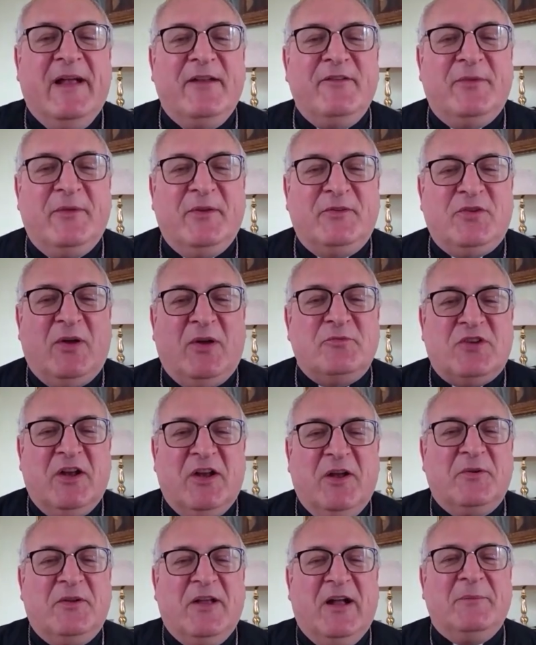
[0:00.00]
the man from the
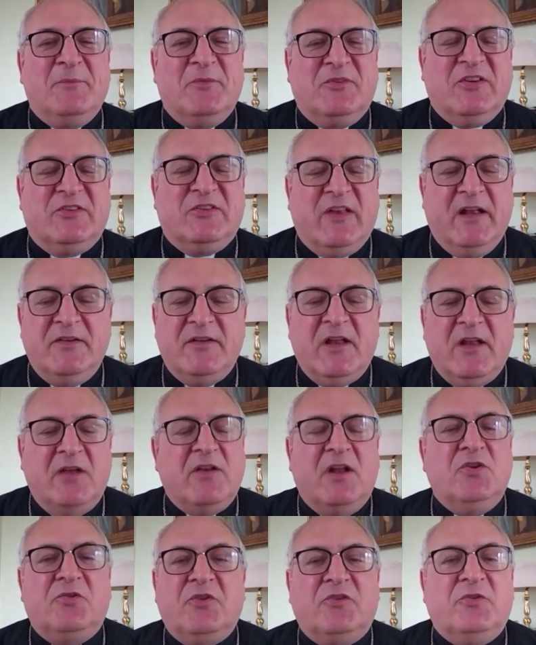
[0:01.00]
top show comes to say, no,
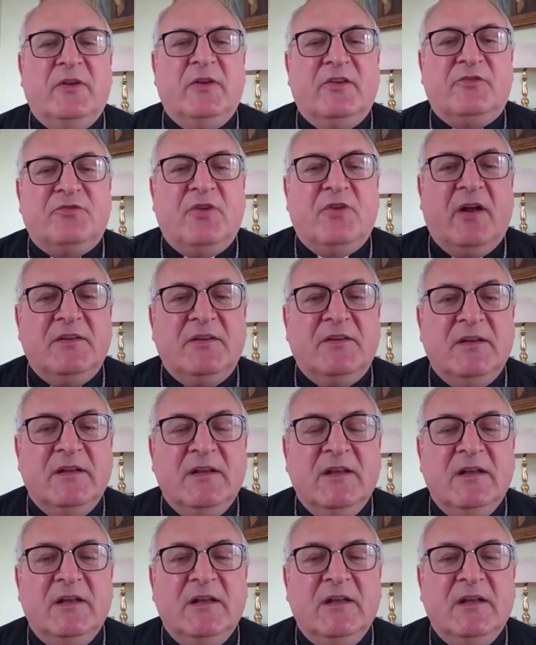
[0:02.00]
no, you're not doing this right.